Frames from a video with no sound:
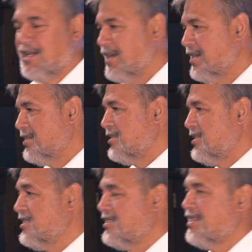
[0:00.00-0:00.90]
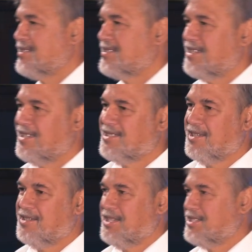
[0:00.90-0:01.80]
And she says, it's
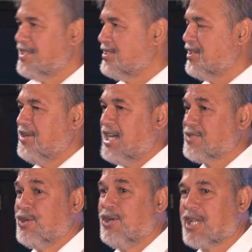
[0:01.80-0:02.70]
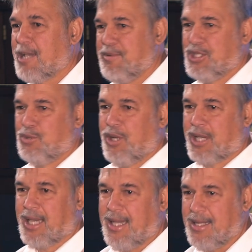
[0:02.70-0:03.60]
so nice for her coming to
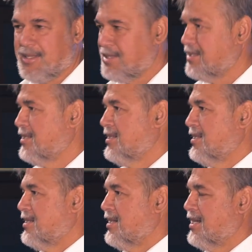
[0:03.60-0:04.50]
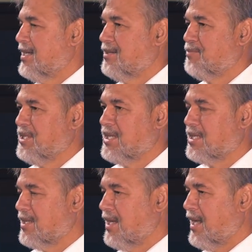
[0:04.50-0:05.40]
work again, being
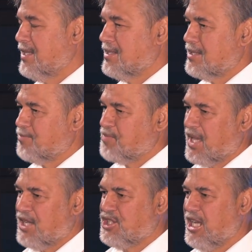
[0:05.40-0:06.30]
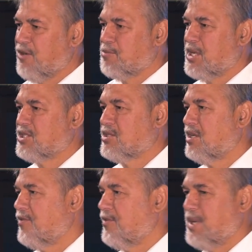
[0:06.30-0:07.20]
that. And I share with my
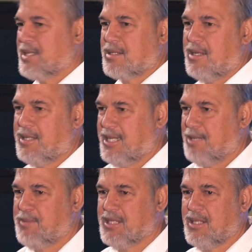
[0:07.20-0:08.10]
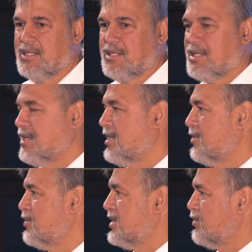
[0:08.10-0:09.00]
staff about God in our business.
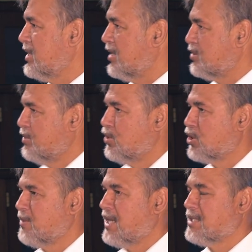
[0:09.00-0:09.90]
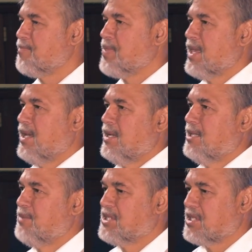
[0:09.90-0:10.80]
We talked about
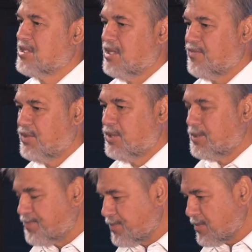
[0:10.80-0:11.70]
the business is not for